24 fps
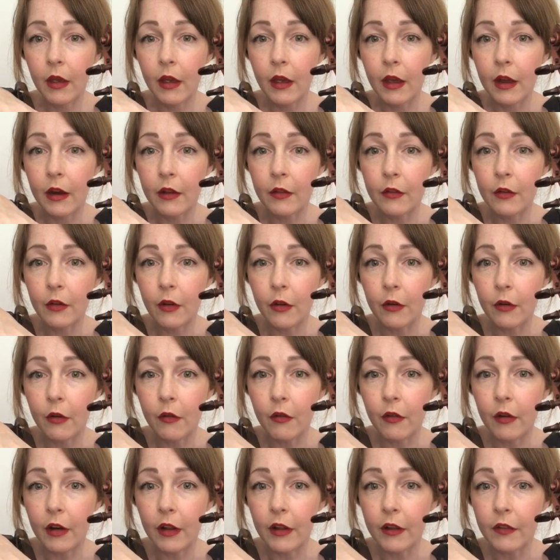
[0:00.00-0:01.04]
and it's not over
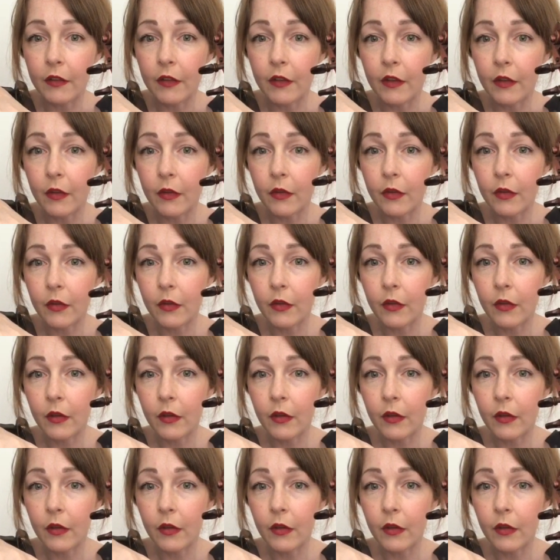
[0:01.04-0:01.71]
like this,